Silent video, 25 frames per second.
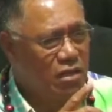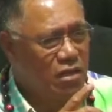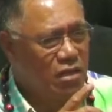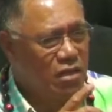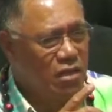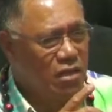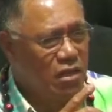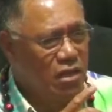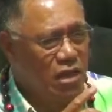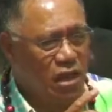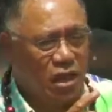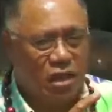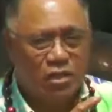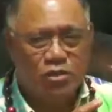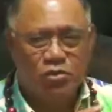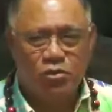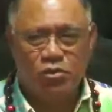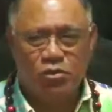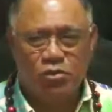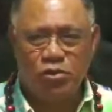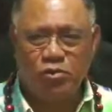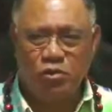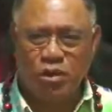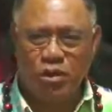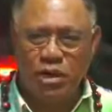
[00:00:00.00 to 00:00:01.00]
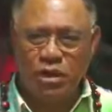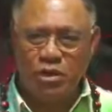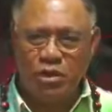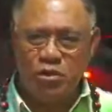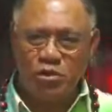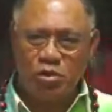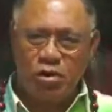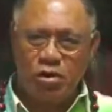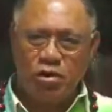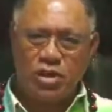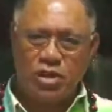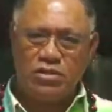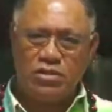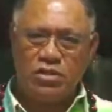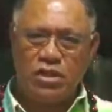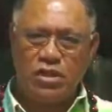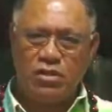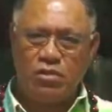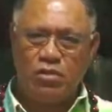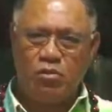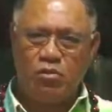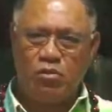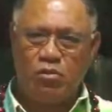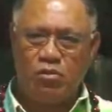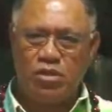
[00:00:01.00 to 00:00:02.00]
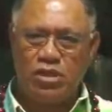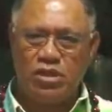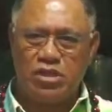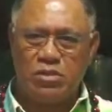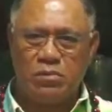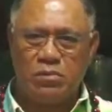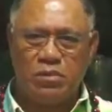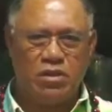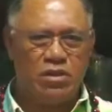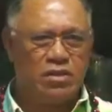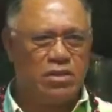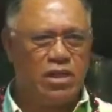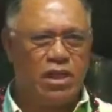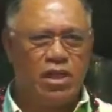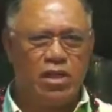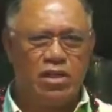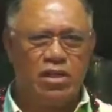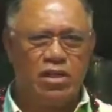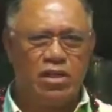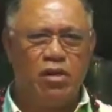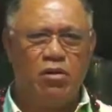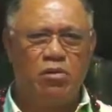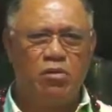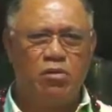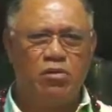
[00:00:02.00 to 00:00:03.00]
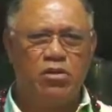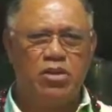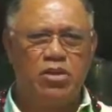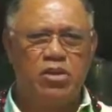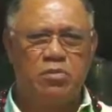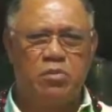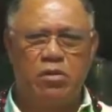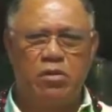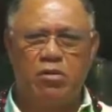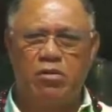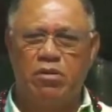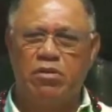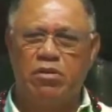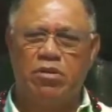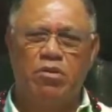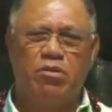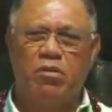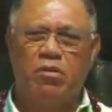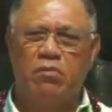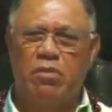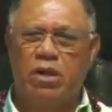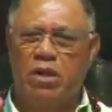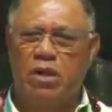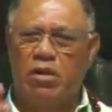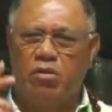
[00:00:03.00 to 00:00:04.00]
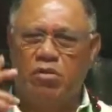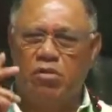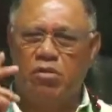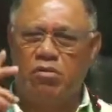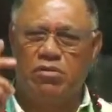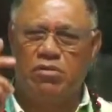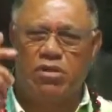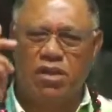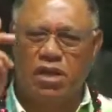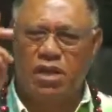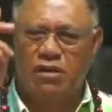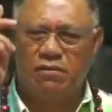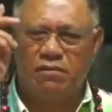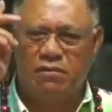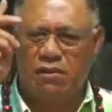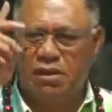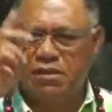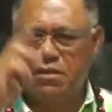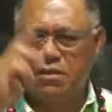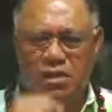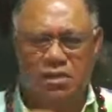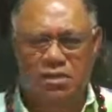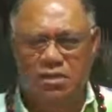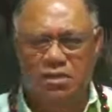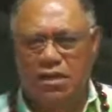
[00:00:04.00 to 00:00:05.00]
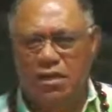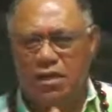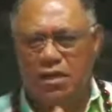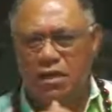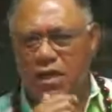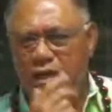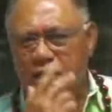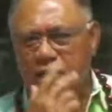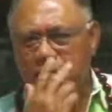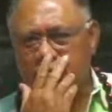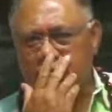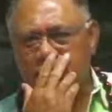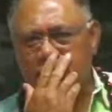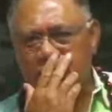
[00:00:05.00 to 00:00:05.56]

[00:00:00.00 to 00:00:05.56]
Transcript: And so you acknowledging the Holy Spirit and say, dear Holy Spirit, you're my only advantage in life.